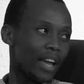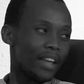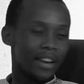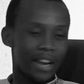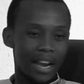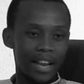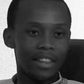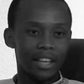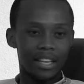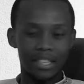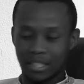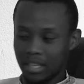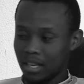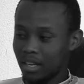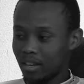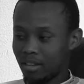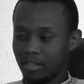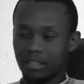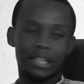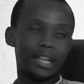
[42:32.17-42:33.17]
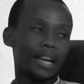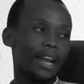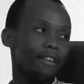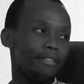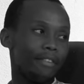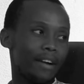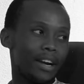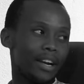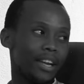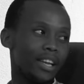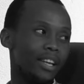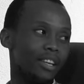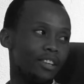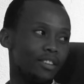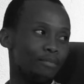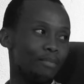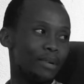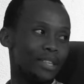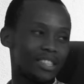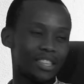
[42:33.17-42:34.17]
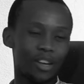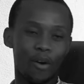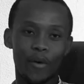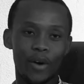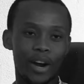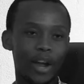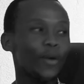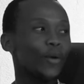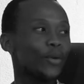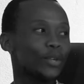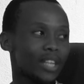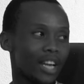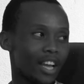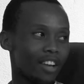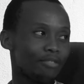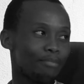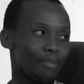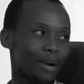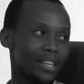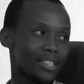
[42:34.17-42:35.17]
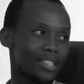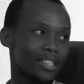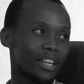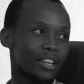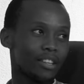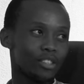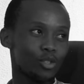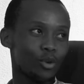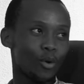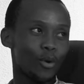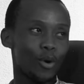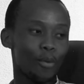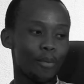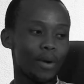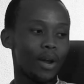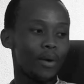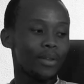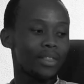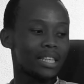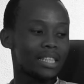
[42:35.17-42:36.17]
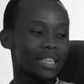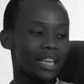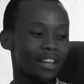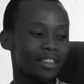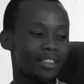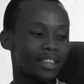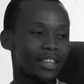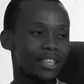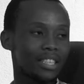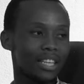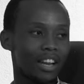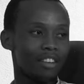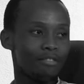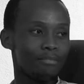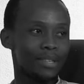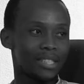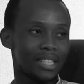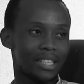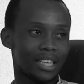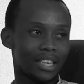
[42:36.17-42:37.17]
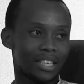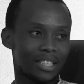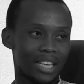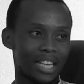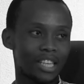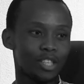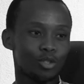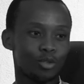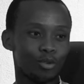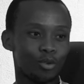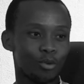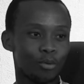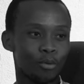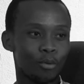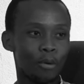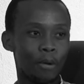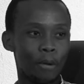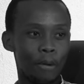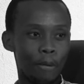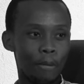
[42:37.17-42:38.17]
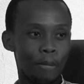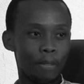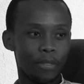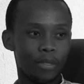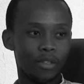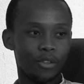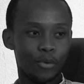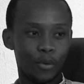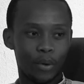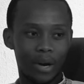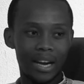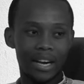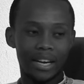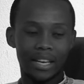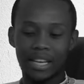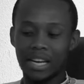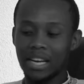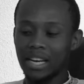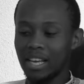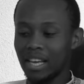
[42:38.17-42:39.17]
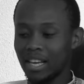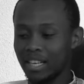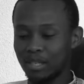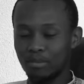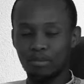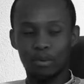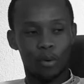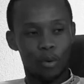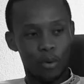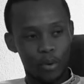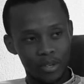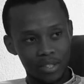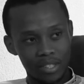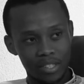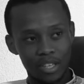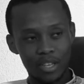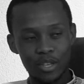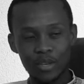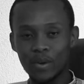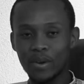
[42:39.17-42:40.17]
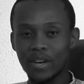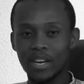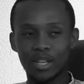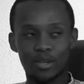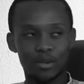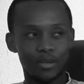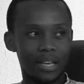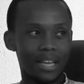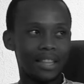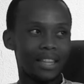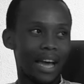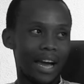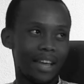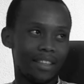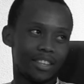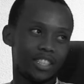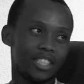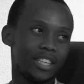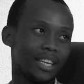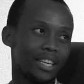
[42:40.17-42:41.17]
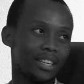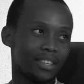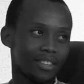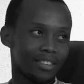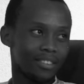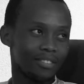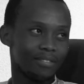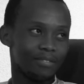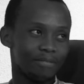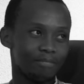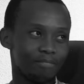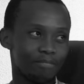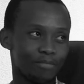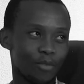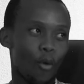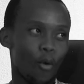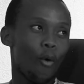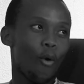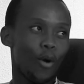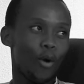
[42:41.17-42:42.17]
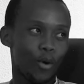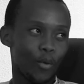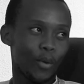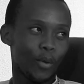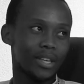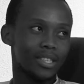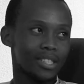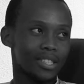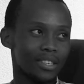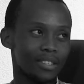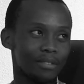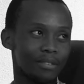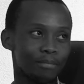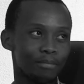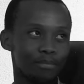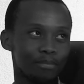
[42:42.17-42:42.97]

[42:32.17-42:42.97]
And then there's the slavery. You must honor your slave master. So no matter what the slave master does to you, you can't retaliate because you need to turn the other cheek. Always.